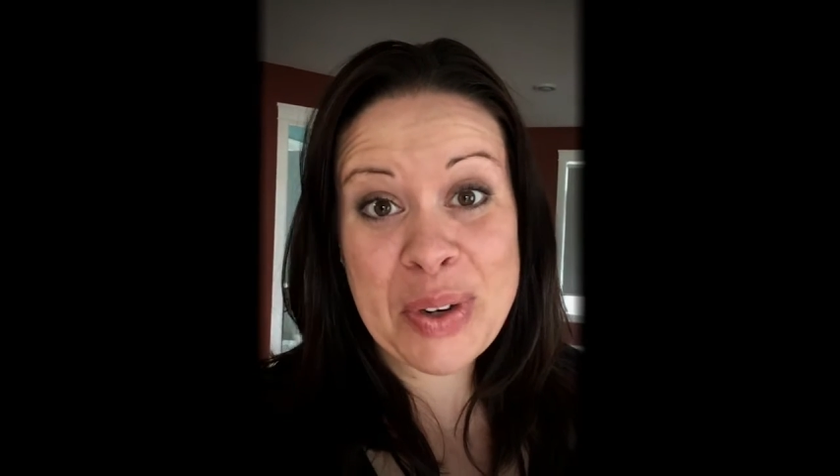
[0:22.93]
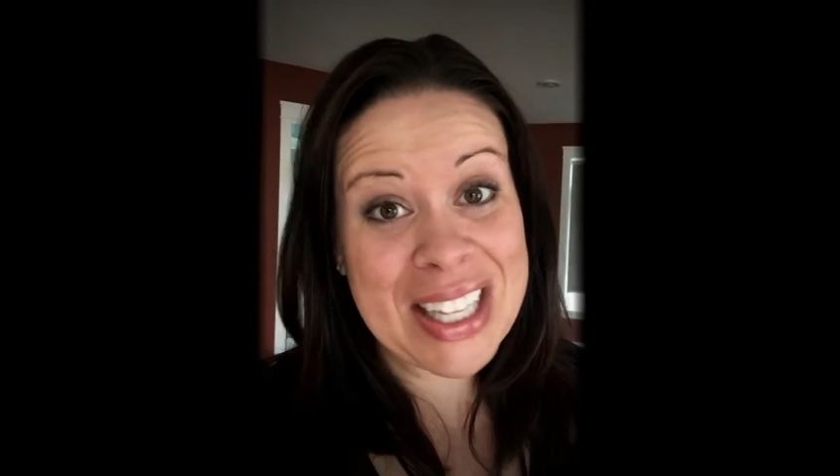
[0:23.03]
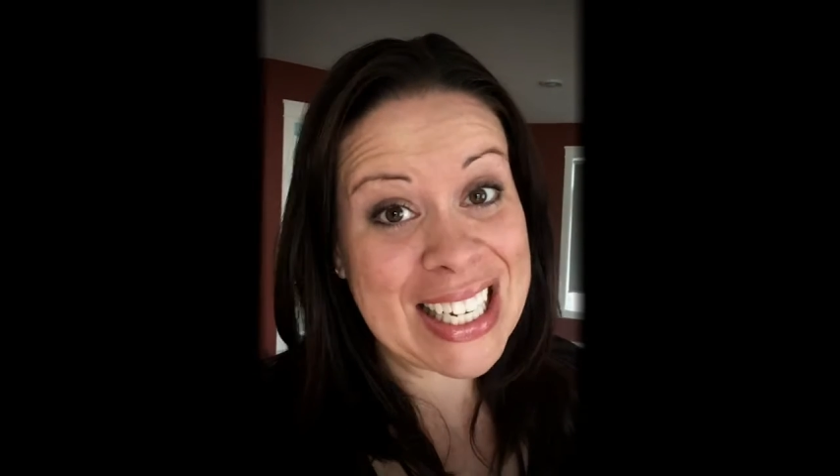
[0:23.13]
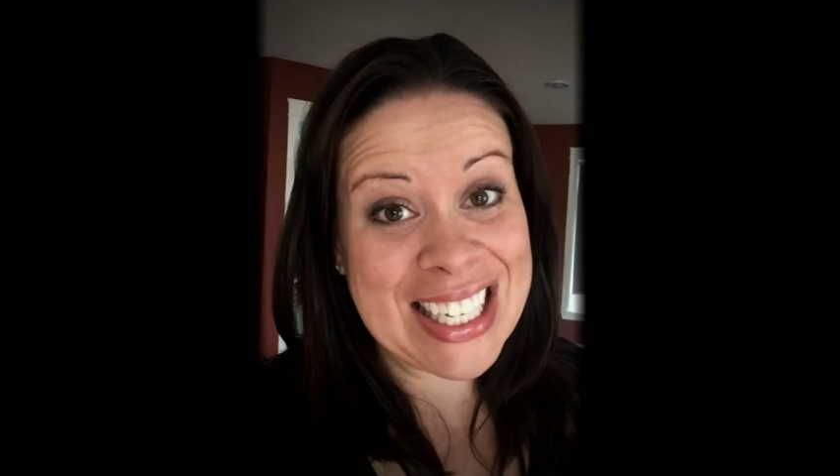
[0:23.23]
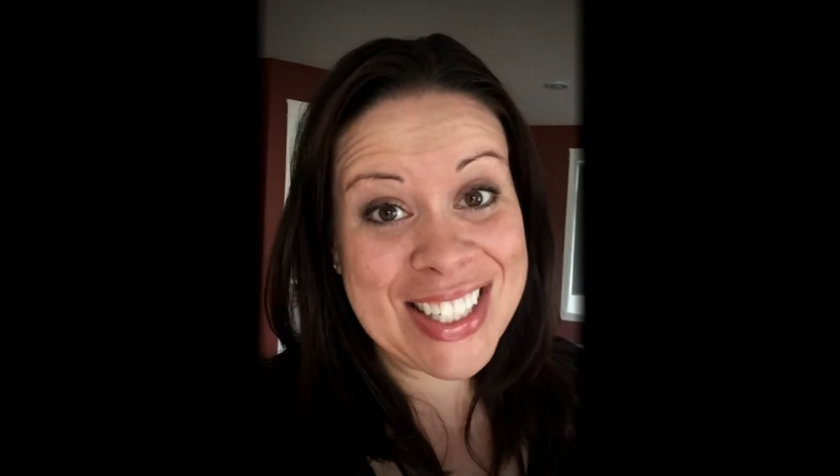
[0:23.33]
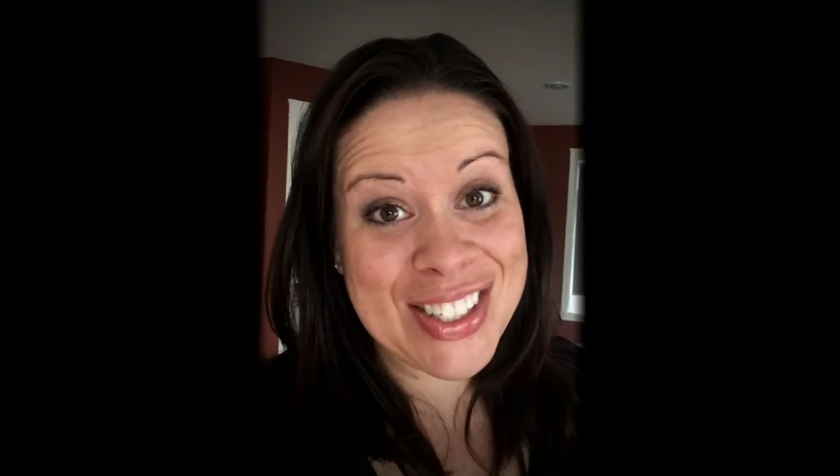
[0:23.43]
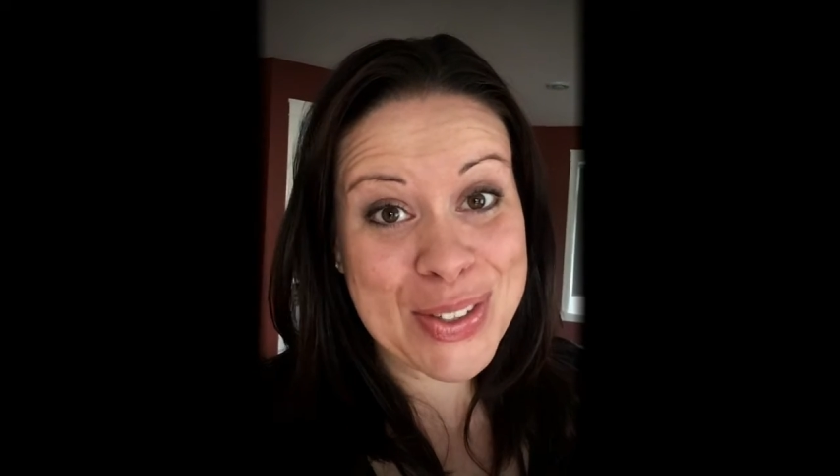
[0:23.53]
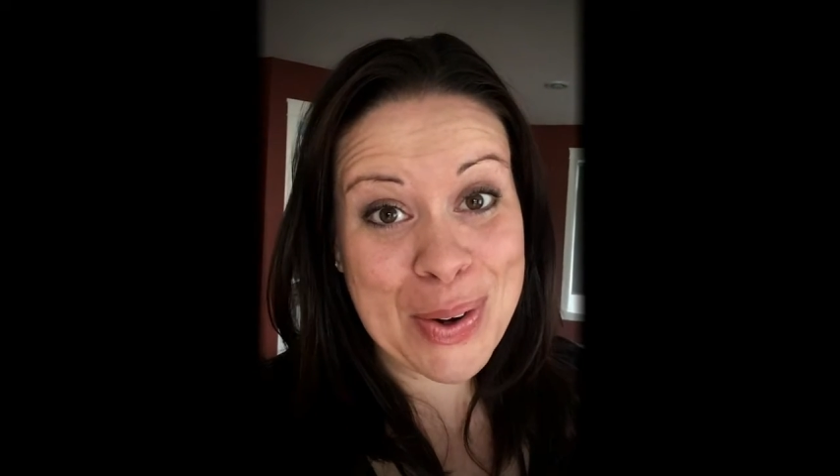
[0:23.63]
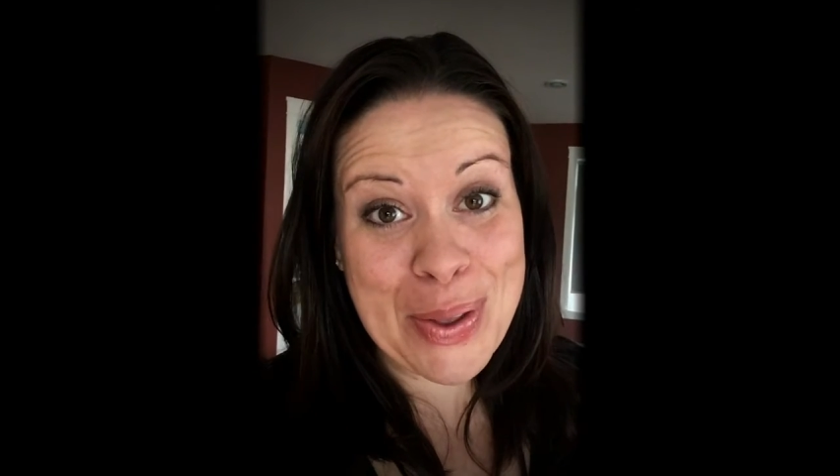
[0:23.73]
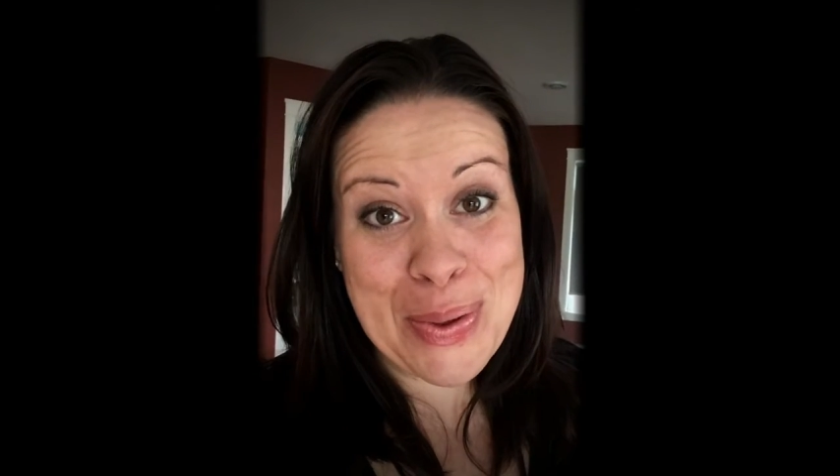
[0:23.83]
really need to
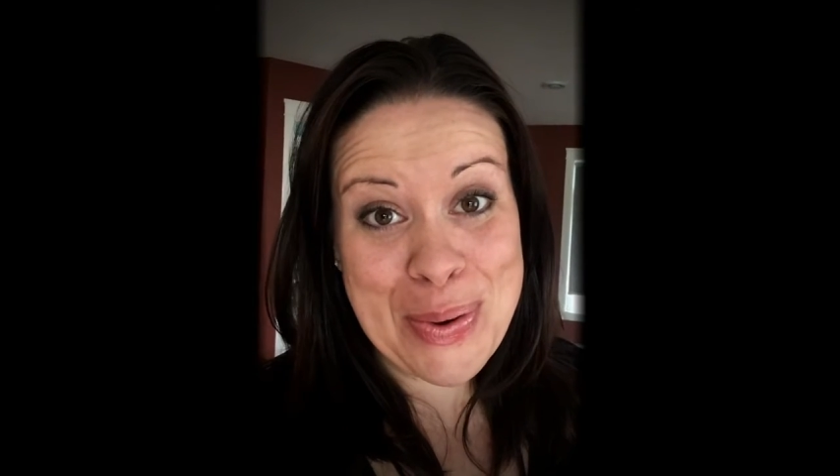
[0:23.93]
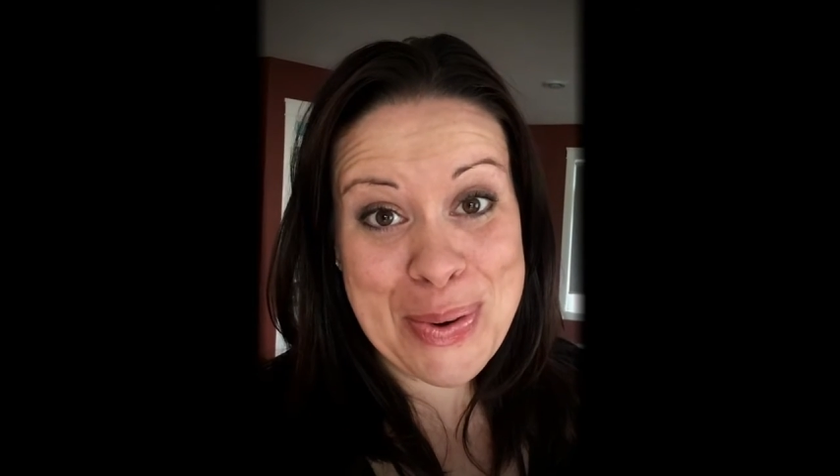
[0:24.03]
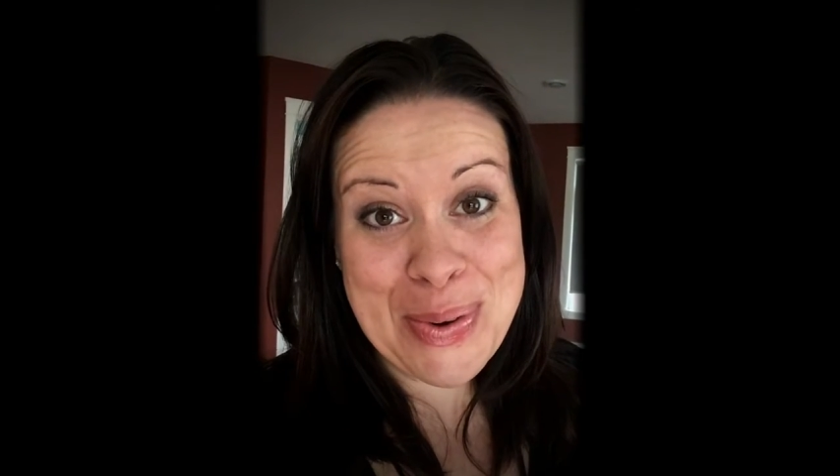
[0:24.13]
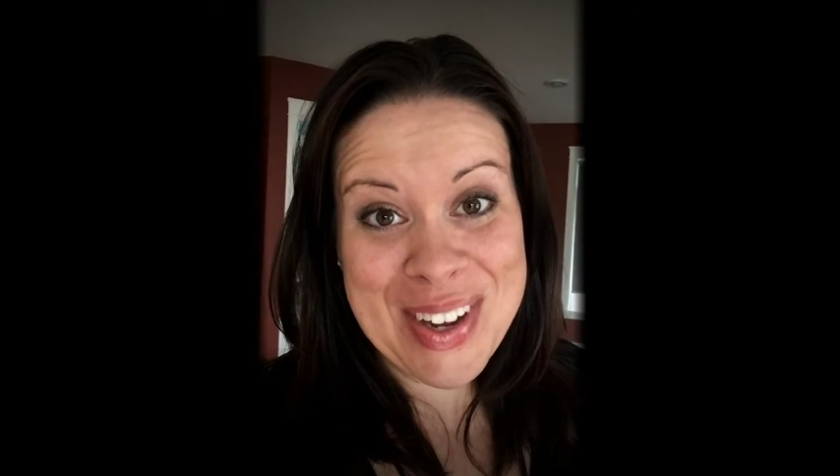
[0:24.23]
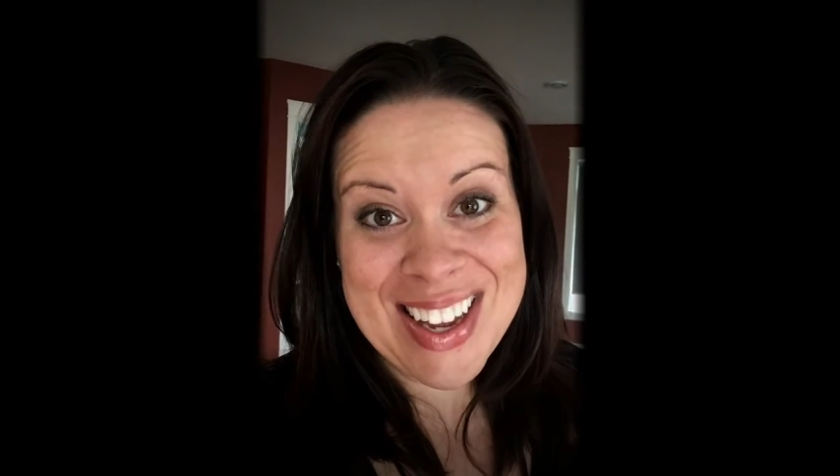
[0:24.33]
sort through